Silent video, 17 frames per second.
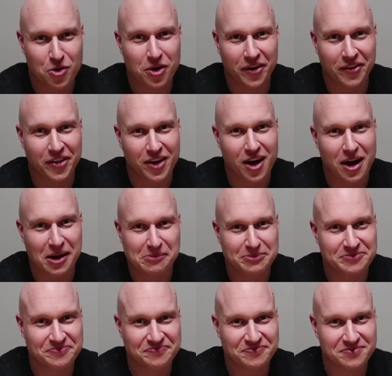Corn on the
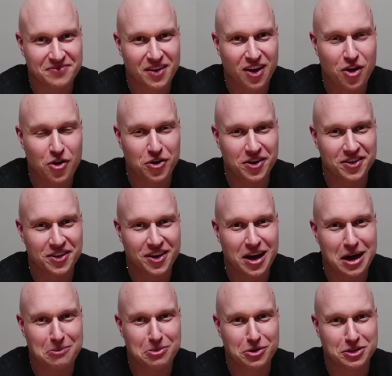cob. Corn on the
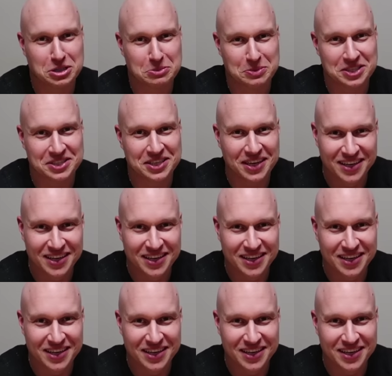cob crispies.